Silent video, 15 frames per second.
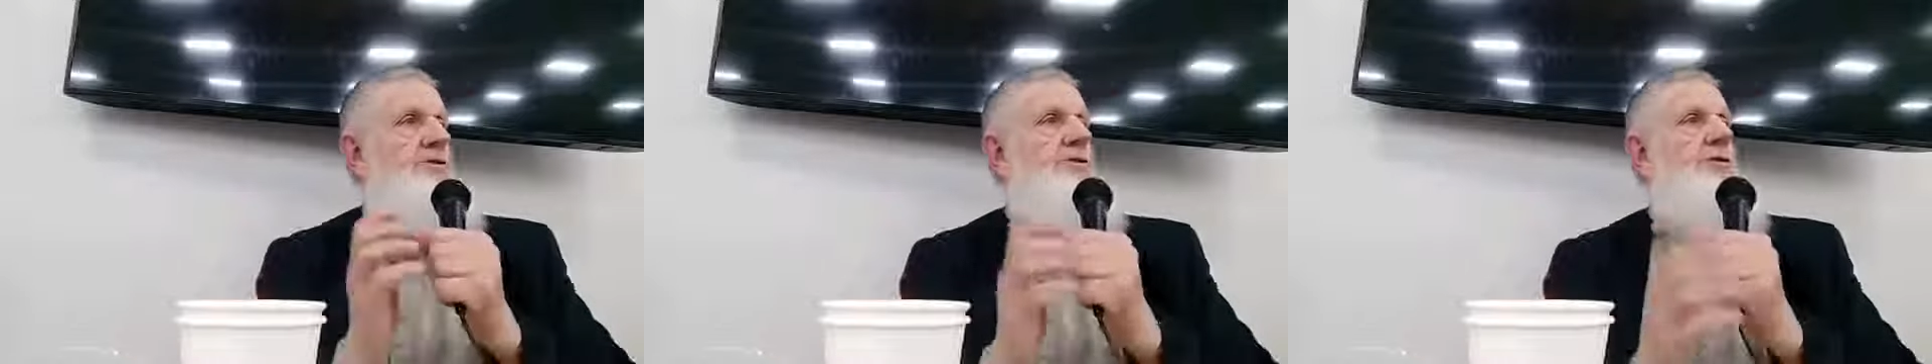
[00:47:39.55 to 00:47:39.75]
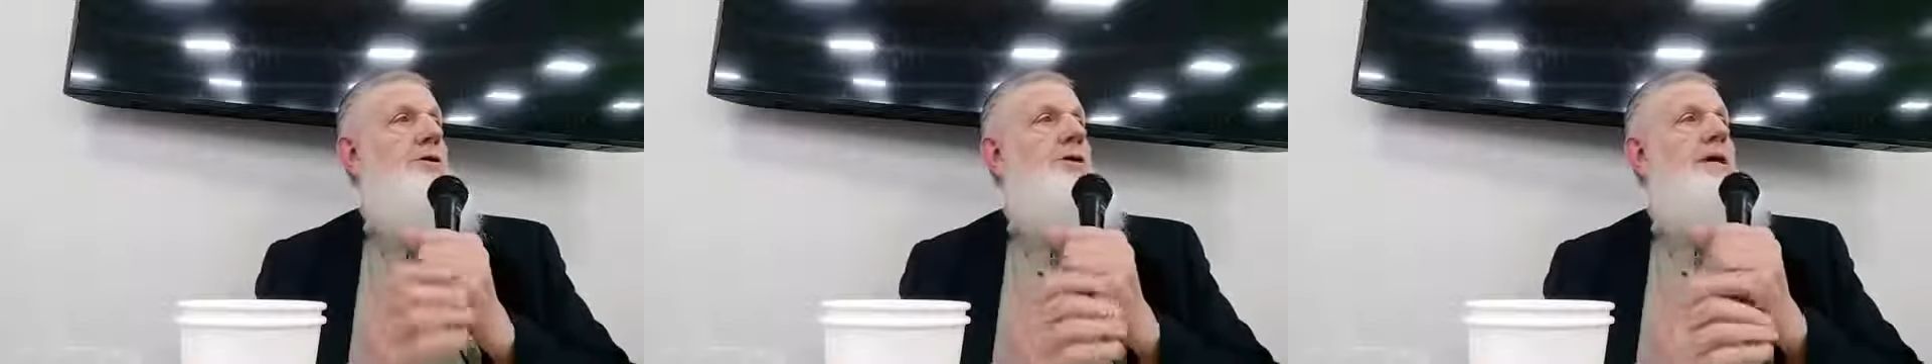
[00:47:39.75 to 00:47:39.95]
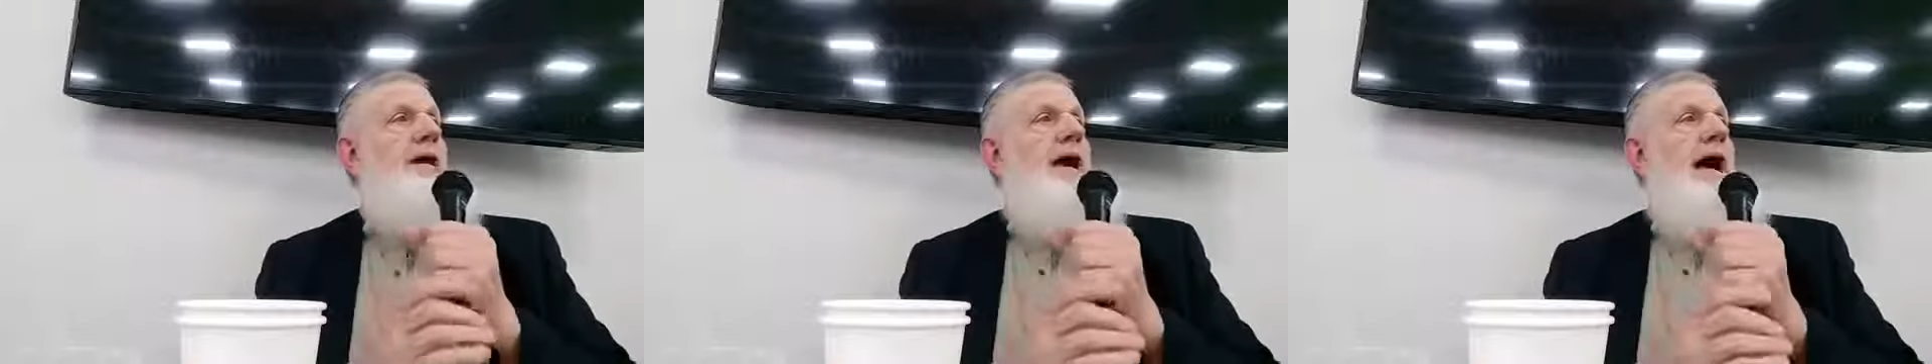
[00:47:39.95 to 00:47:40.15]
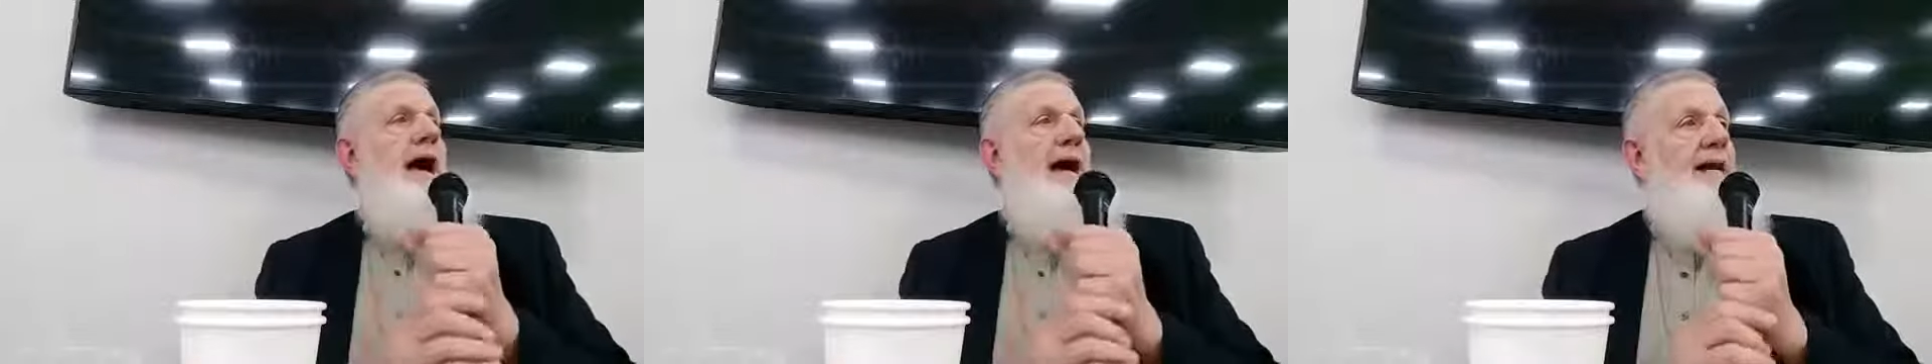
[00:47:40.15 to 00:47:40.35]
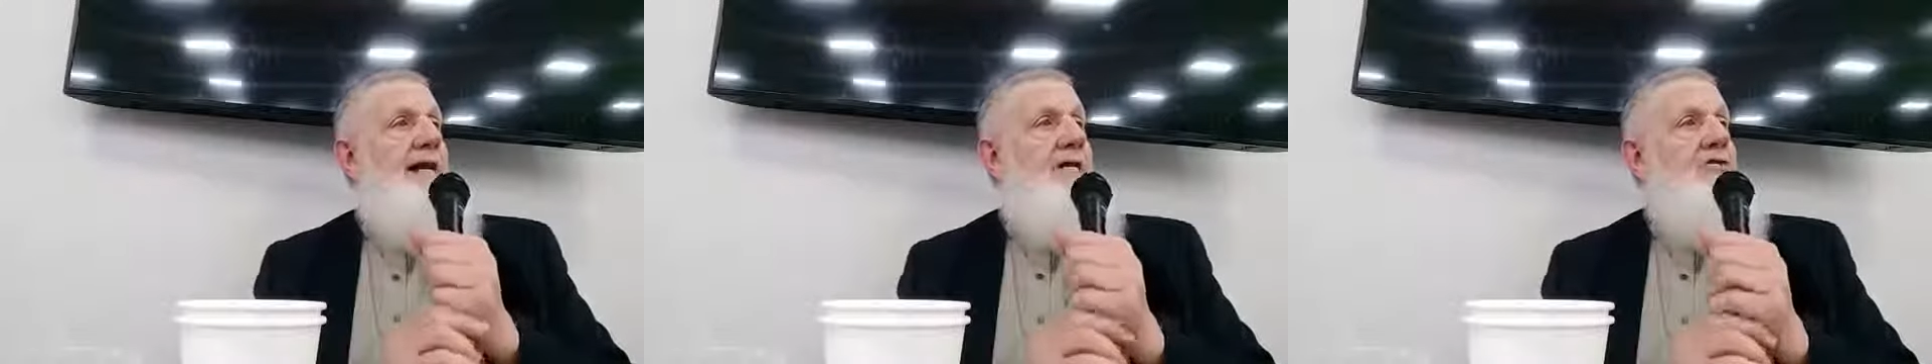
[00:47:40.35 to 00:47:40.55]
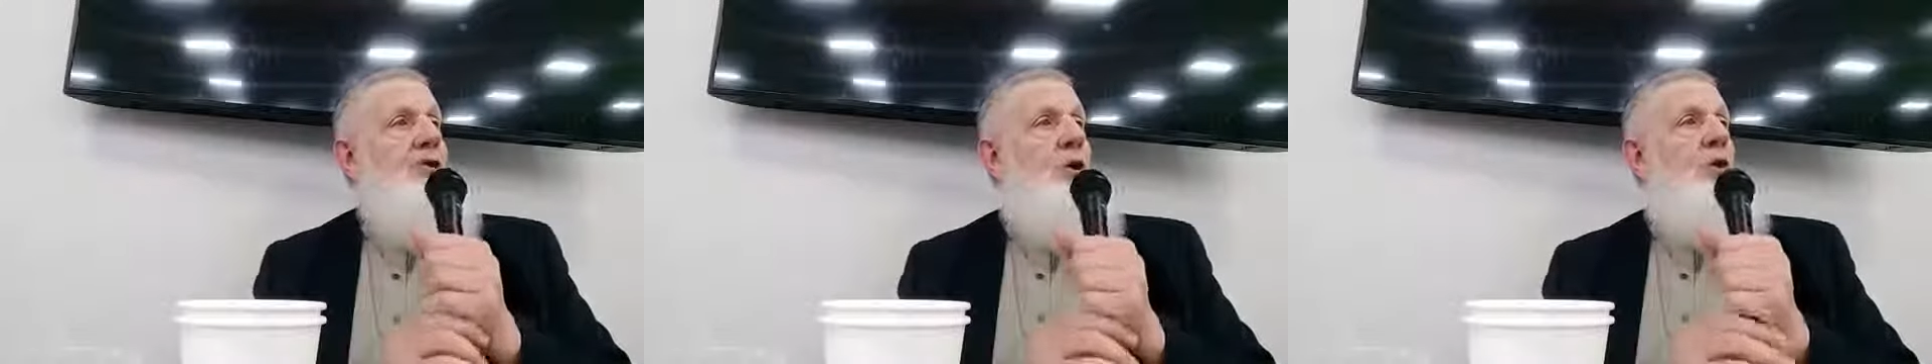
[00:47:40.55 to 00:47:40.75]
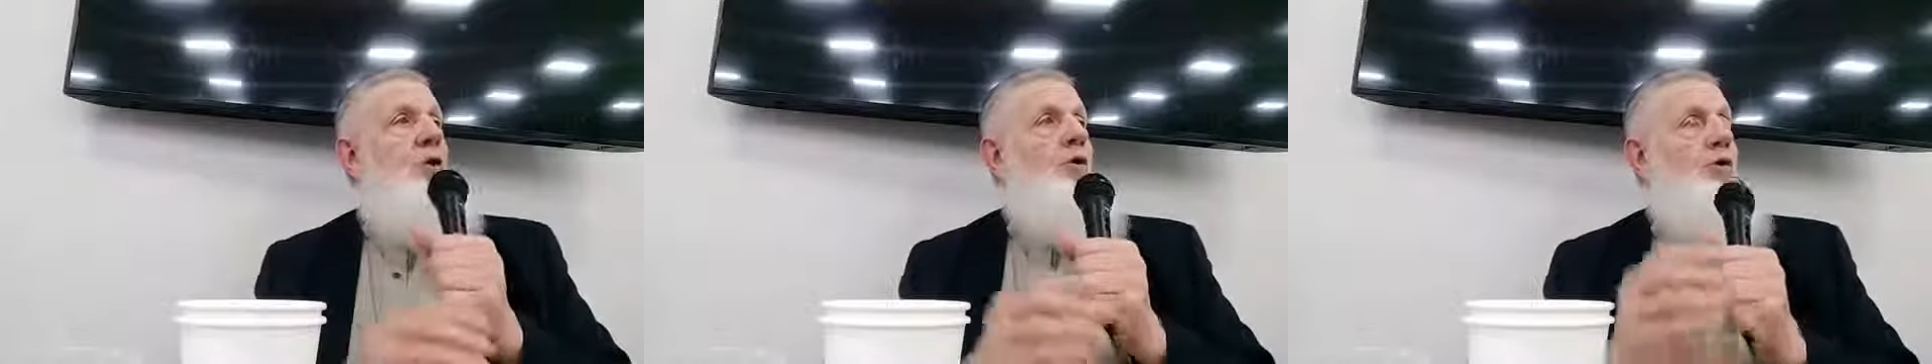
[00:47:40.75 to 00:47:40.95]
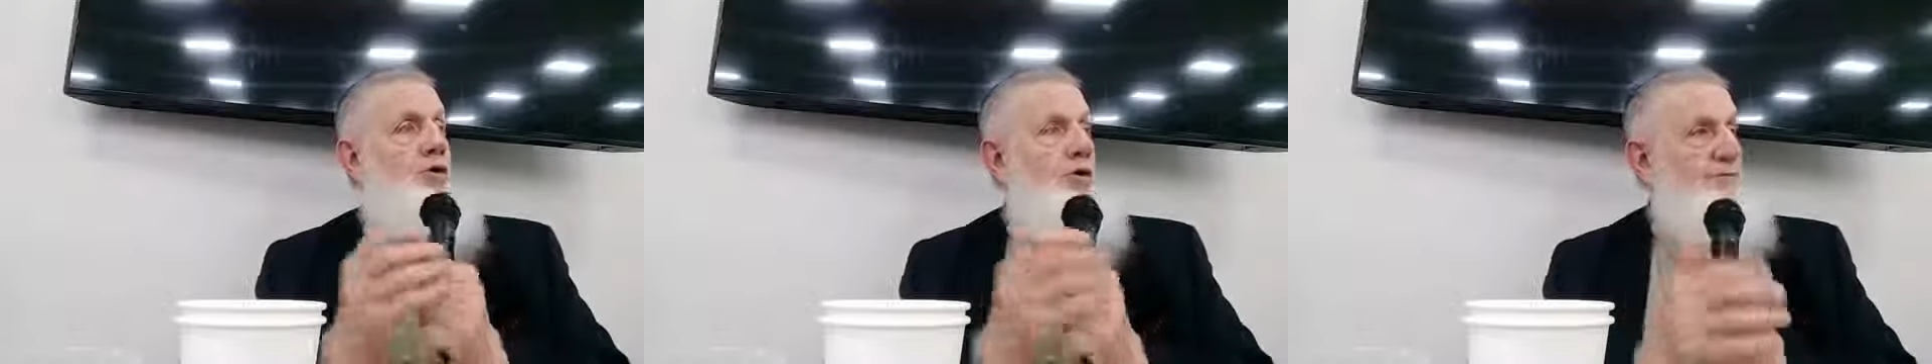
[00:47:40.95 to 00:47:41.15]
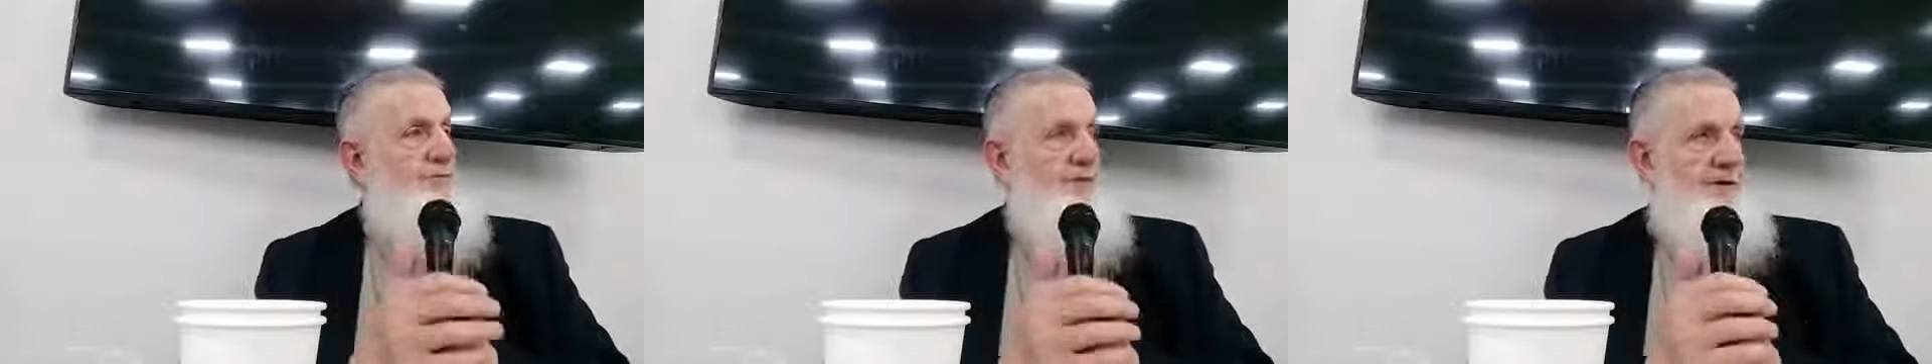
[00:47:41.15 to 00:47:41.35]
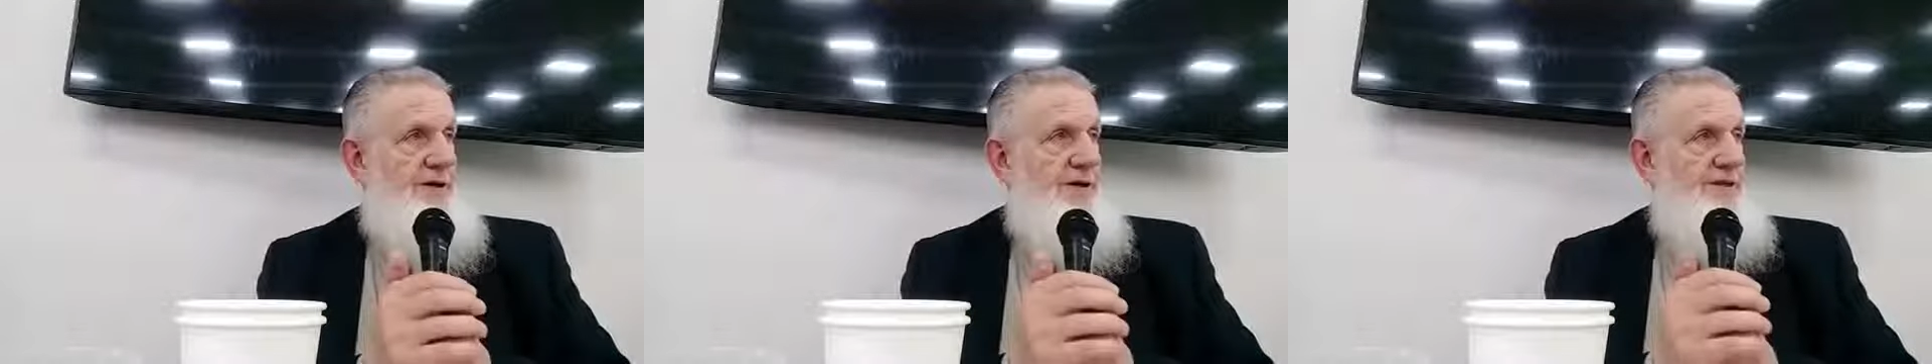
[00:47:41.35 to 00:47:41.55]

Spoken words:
And it's all good for us.